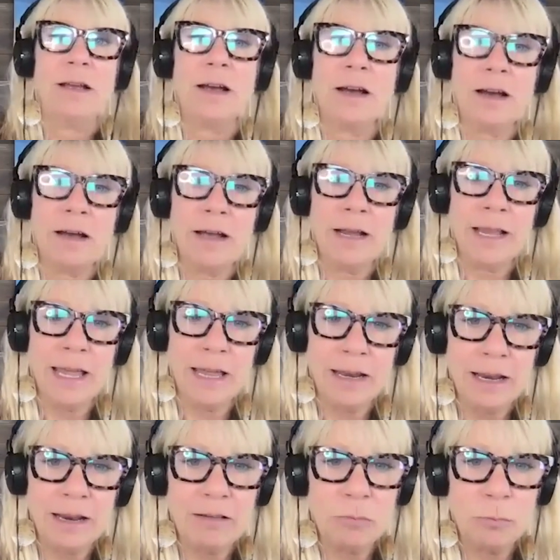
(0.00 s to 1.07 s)
Uh,
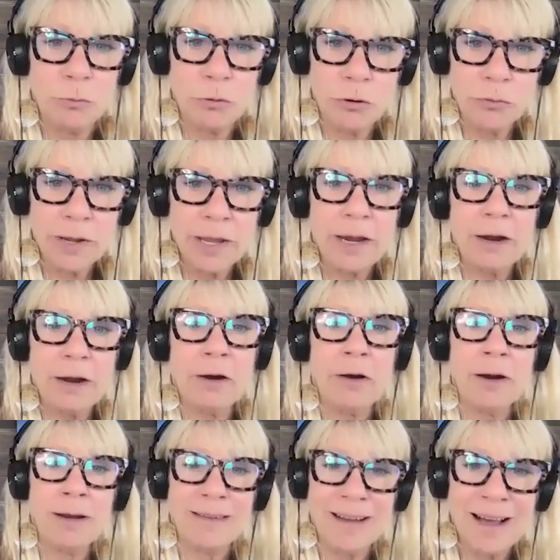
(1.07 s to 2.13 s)
again, it's
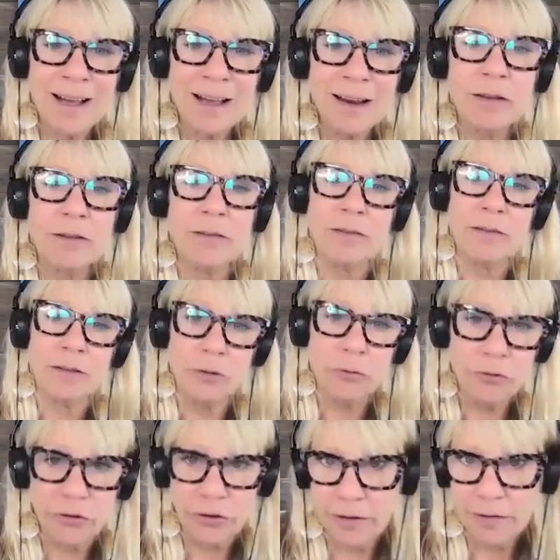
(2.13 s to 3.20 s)

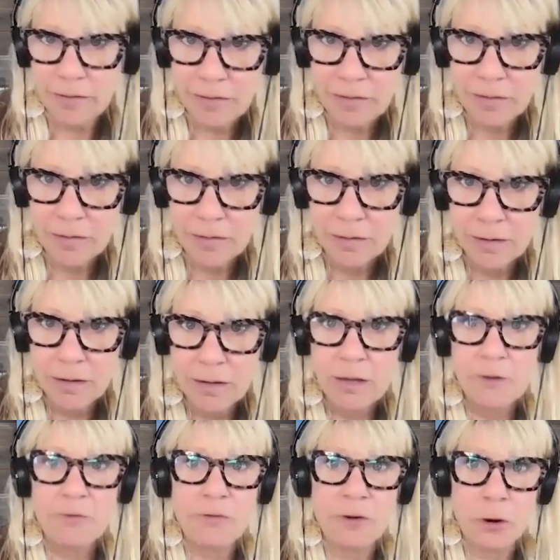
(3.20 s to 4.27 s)
procare.solutions
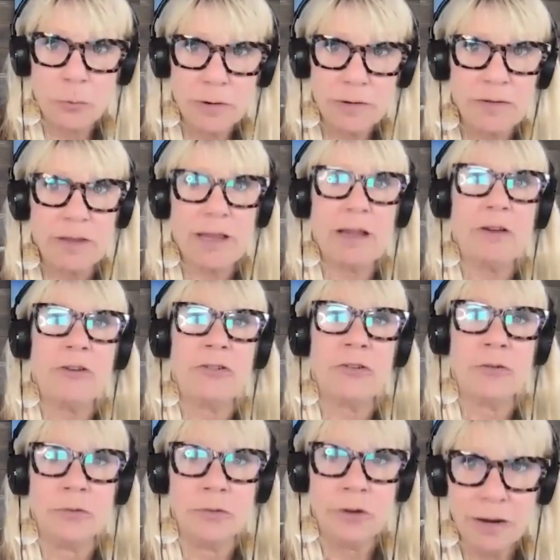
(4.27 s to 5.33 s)
forward slash
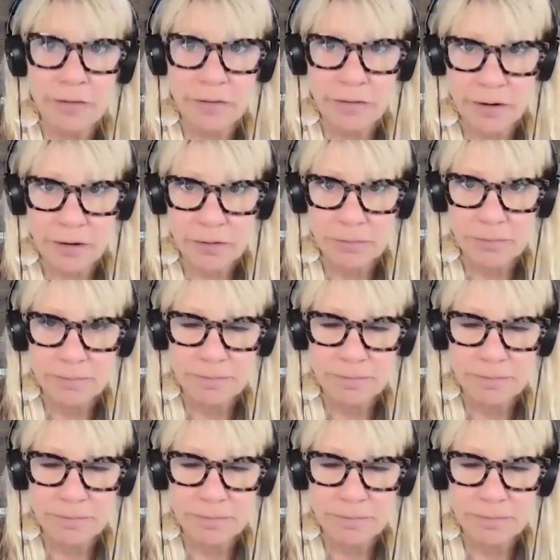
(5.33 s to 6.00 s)
rockstar.